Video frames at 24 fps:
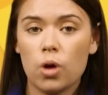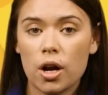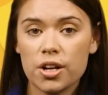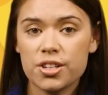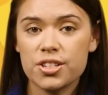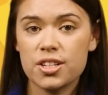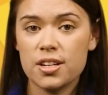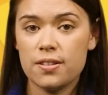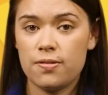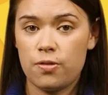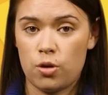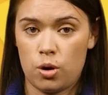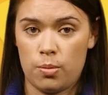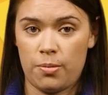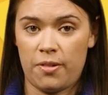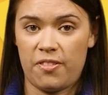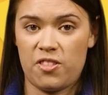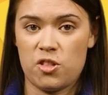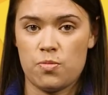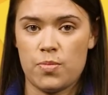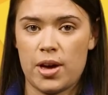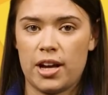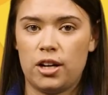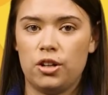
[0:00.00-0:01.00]
rusty form
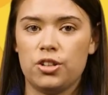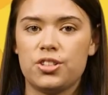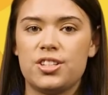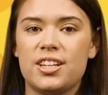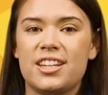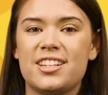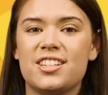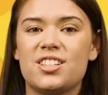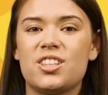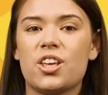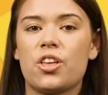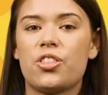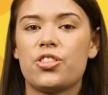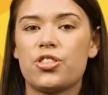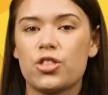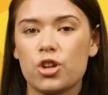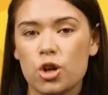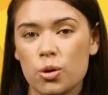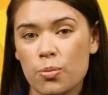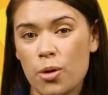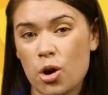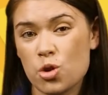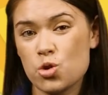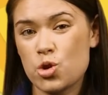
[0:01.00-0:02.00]
of the metals is the
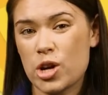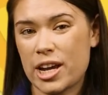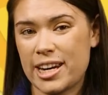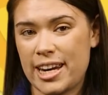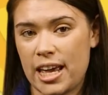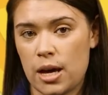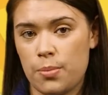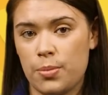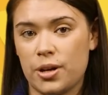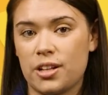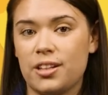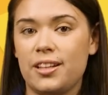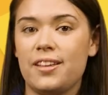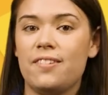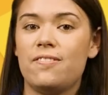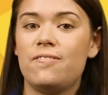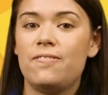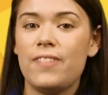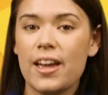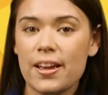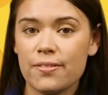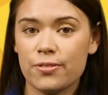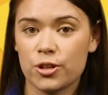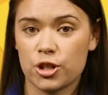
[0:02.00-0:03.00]
thermodynamically
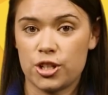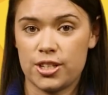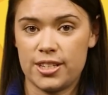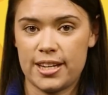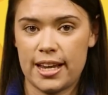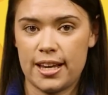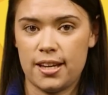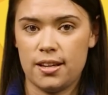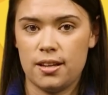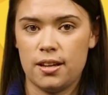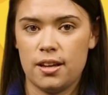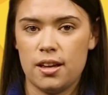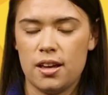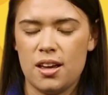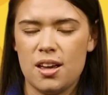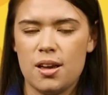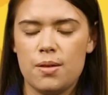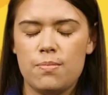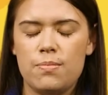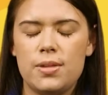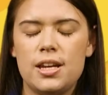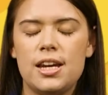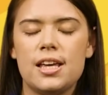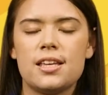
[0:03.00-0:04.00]
favored state,
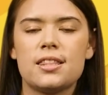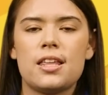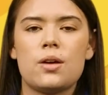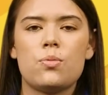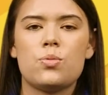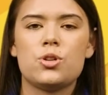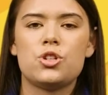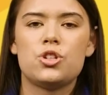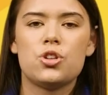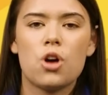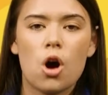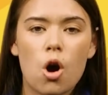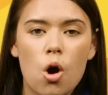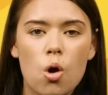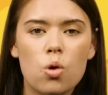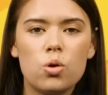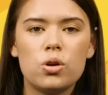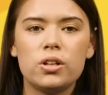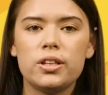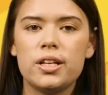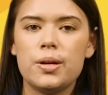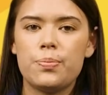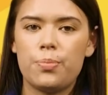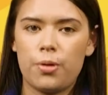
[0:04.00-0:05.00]
meaning they would
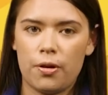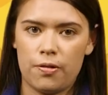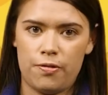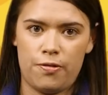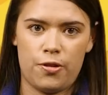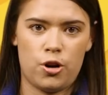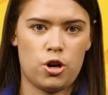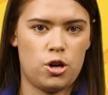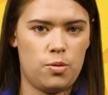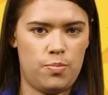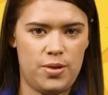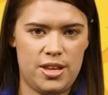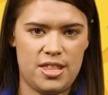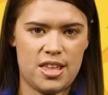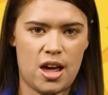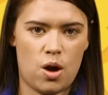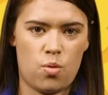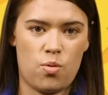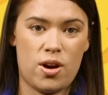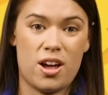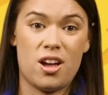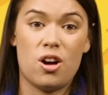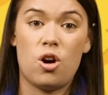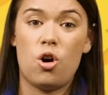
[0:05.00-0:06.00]
totally prefer to be
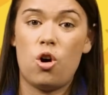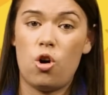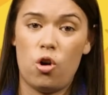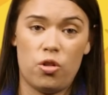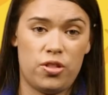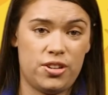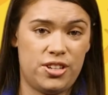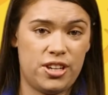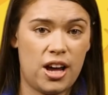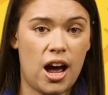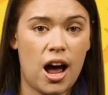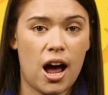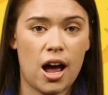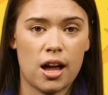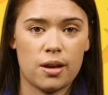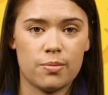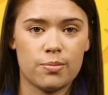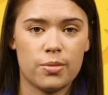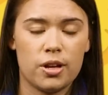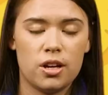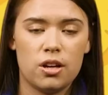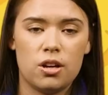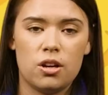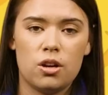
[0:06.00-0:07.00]
that way all the time,
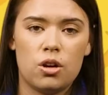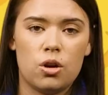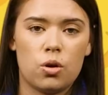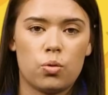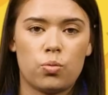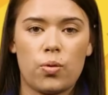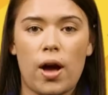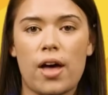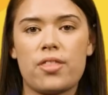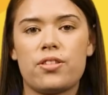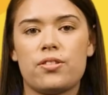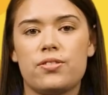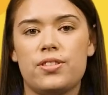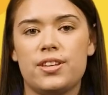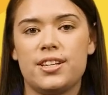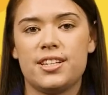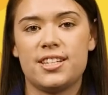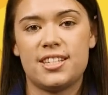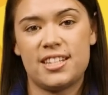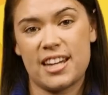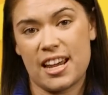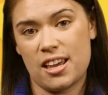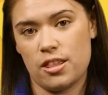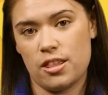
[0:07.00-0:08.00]
rather
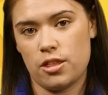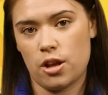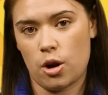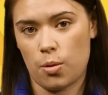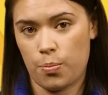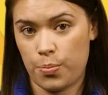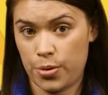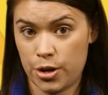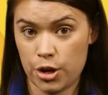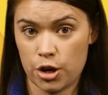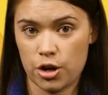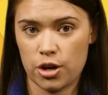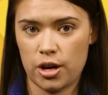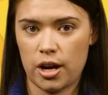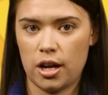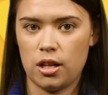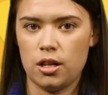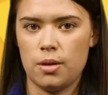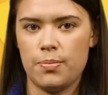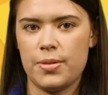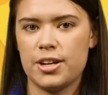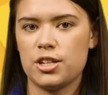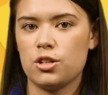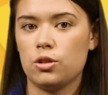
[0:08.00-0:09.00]
than stay in their pure
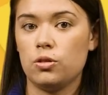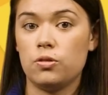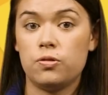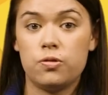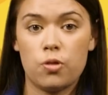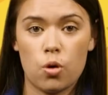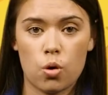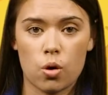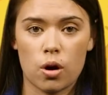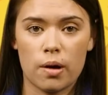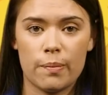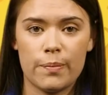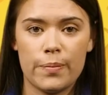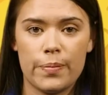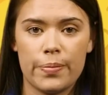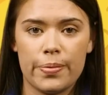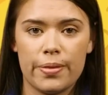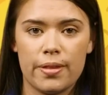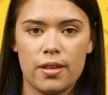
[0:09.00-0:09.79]
elemental form.